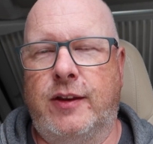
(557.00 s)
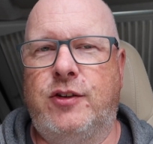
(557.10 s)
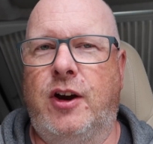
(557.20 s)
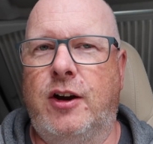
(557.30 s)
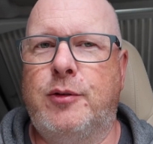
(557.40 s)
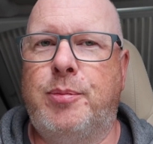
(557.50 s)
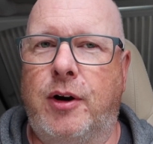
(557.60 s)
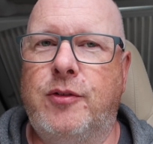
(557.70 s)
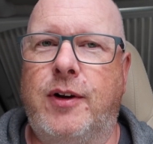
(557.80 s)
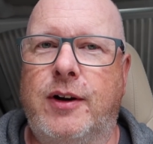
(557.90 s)
charge
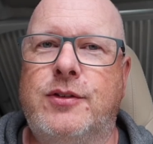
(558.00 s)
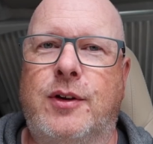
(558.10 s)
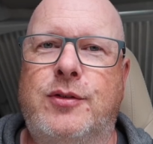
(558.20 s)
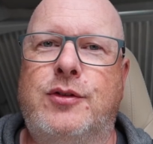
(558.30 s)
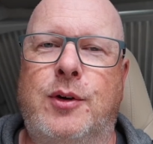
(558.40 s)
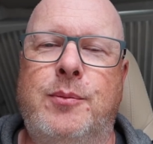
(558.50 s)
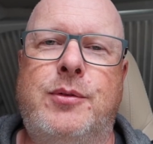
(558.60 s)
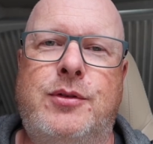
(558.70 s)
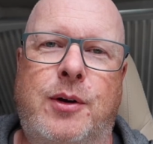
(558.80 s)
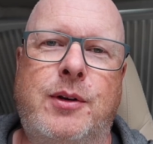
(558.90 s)
profiles of
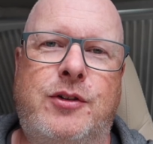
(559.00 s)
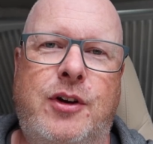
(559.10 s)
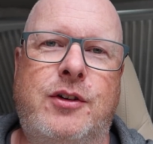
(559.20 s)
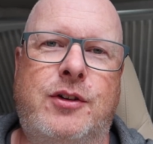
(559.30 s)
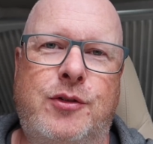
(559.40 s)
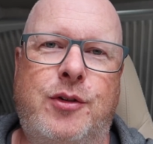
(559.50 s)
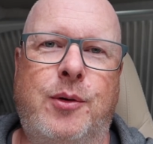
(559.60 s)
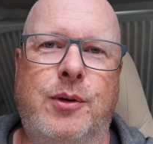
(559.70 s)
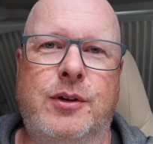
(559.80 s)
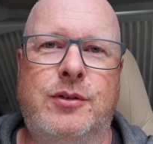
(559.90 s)
some solar charge
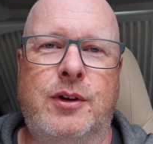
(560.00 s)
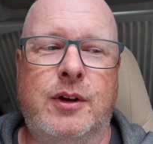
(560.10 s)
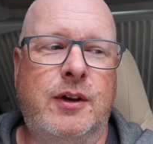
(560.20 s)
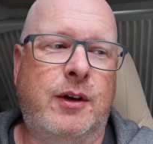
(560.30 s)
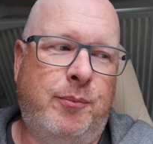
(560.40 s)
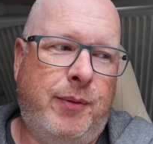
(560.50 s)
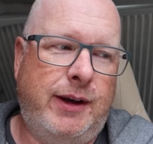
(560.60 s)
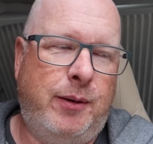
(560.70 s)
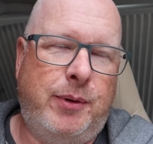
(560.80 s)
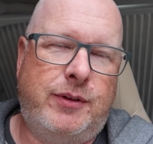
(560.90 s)
controllers,
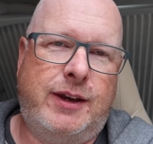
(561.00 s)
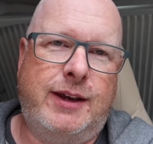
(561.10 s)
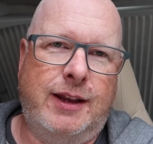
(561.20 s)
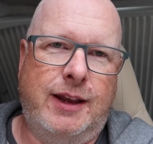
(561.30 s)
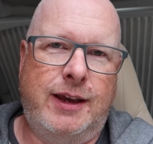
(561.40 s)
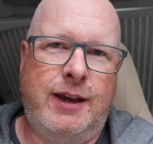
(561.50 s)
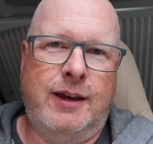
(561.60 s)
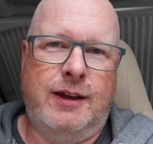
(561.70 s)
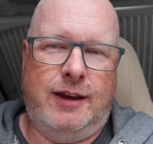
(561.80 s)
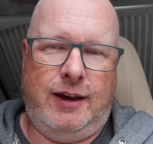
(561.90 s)
mine in particularly,
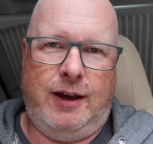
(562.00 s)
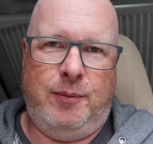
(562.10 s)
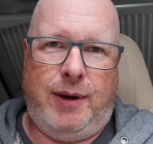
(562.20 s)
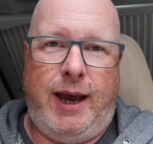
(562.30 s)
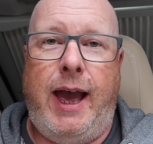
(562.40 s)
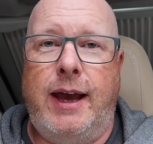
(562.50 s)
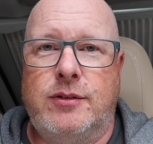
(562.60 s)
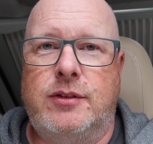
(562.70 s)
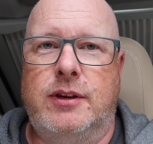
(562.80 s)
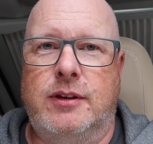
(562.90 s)

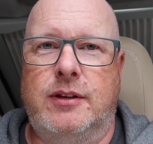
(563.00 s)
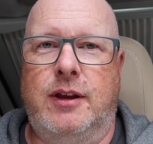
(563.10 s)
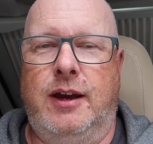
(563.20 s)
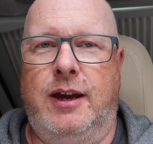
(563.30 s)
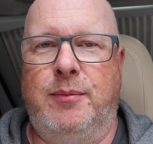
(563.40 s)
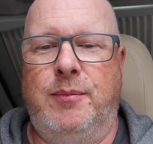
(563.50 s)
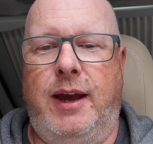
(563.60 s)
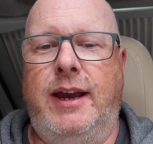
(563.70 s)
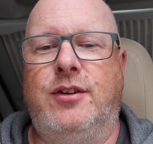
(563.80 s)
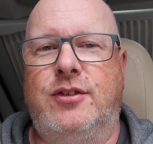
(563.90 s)
has
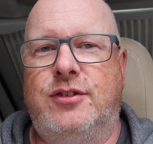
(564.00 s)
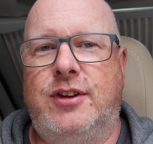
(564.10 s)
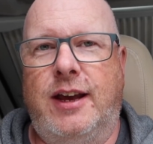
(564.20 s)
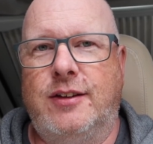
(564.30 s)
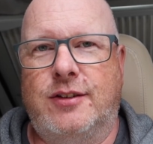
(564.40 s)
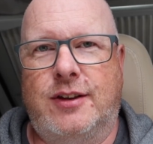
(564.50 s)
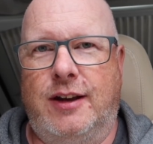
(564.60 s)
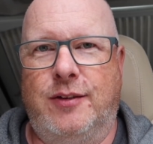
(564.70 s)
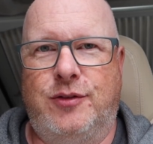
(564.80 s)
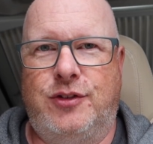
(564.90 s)
a set
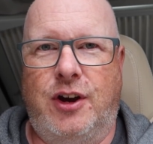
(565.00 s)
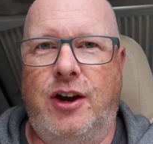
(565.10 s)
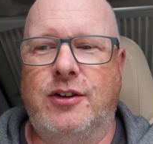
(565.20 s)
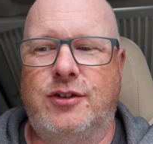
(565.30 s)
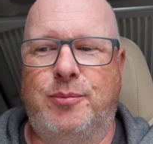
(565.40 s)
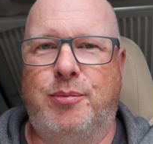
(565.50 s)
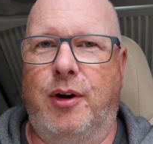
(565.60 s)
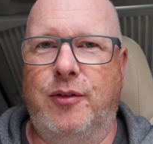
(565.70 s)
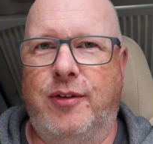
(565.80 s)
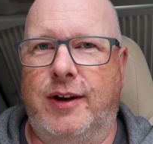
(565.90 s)
kind of charge
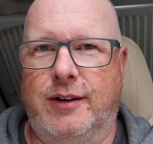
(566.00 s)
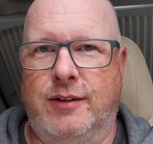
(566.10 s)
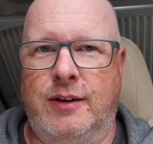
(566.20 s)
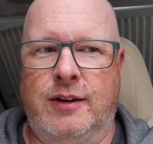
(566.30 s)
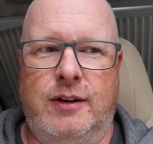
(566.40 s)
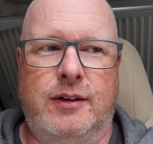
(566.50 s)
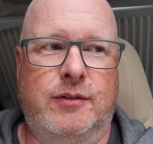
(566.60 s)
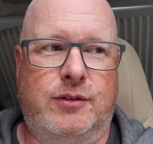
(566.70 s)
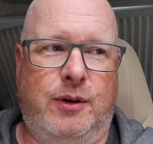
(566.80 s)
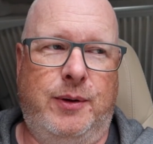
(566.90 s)
profile.
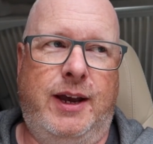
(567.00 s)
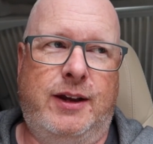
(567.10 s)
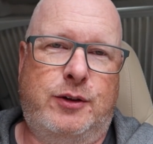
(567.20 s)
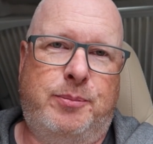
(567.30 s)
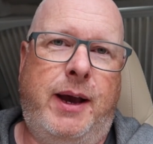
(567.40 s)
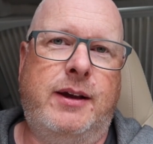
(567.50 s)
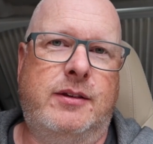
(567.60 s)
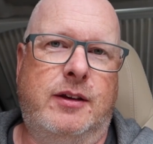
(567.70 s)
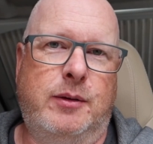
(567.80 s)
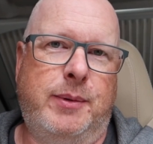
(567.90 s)
So it
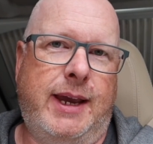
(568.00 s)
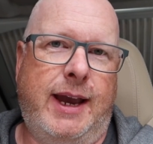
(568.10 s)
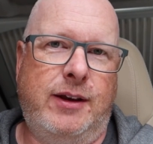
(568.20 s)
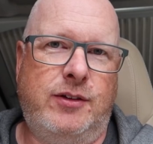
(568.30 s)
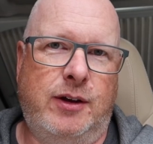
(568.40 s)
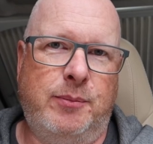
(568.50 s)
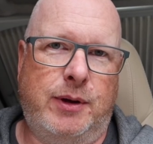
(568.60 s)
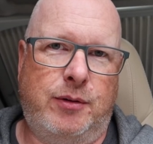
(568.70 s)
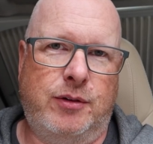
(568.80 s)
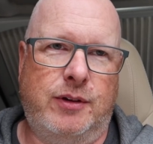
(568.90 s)
expects there to be AGM
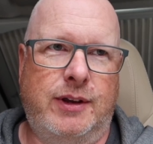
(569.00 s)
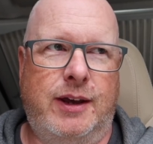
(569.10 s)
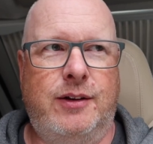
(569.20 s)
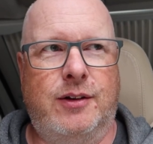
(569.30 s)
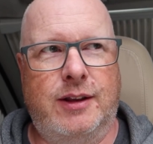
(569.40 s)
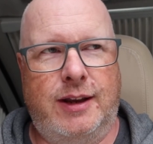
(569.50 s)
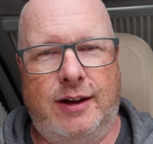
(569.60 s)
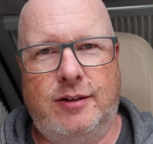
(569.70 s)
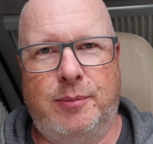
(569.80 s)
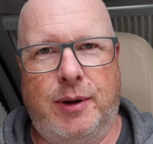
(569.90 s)
batteries on there, not lead
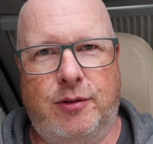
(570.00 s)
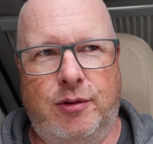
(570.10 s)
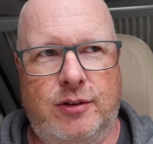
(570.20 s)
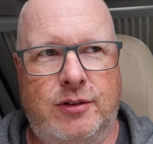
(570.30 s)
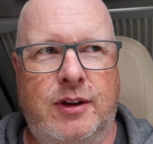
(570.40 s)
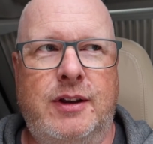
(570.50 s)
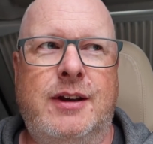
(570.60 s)
acid batteries.